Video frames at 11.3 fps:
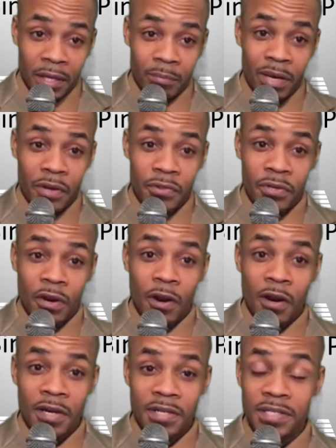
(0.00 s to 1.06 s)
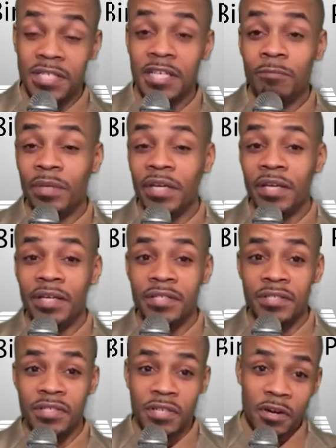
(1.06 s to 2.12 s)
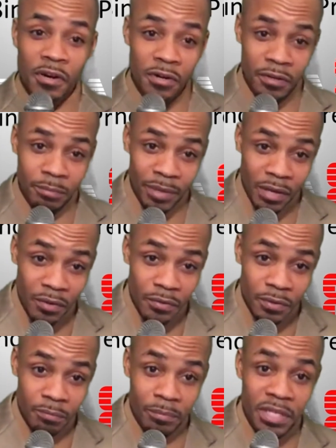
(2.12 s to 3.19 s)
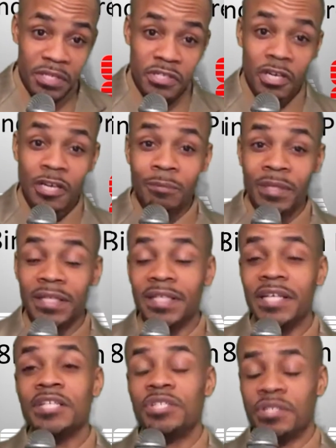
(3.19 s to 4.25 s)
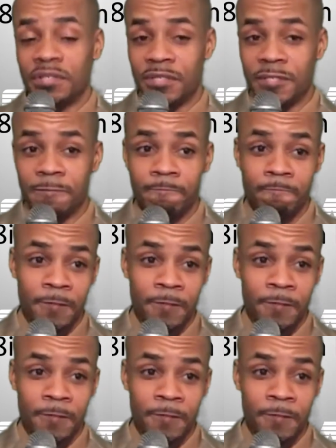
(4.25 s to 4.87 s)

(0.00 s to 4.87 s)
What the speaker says: about the RNC being concerned about the midterm elections.